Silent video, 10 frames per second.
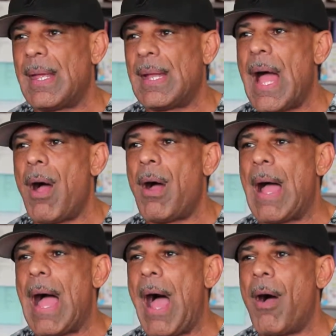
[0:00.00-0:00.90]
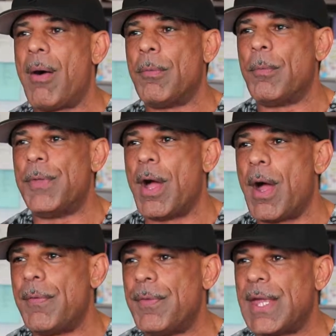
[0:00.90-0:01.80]
and how
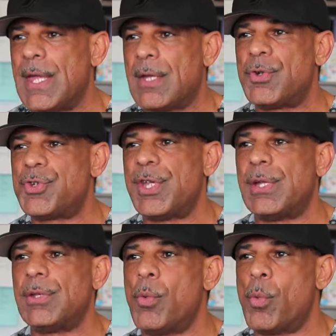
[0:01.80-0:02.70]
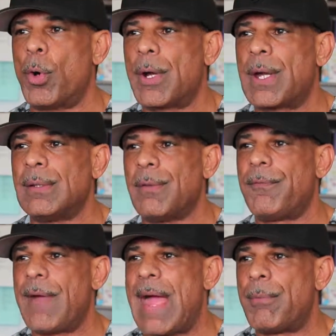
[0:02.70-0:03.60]
the energy and the work and the
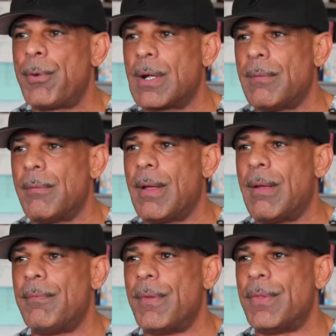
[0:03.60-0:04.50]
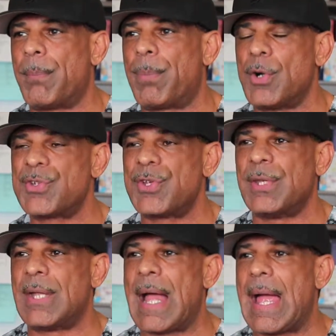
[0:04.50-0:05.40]
fabric of the
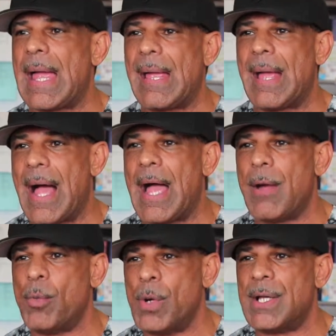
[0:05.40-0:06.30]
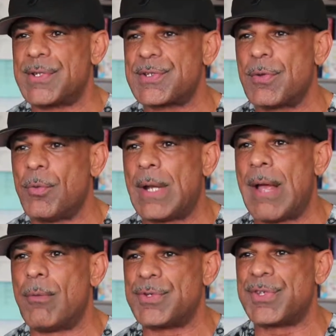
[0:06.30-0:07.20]
person that I was when
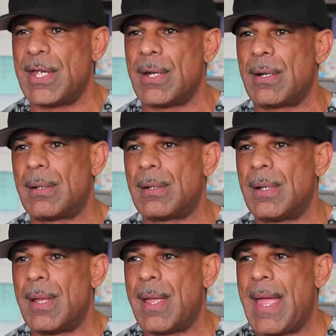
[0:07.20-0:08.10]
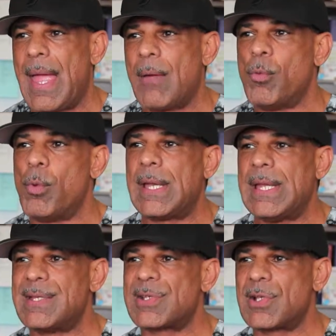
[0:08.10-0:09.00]
I was there, and what
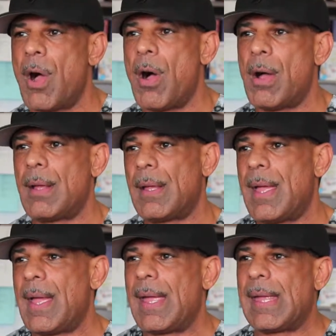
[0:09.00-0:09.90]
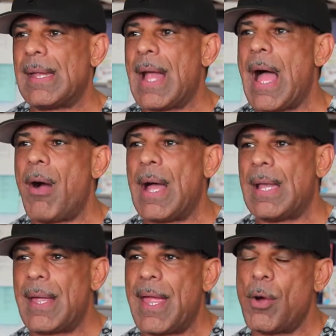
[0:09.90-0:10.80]
he saw in how
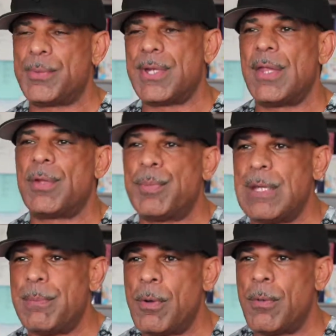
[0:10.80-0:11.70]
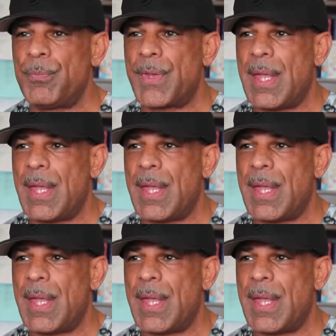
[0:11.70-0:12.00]
I helped other people,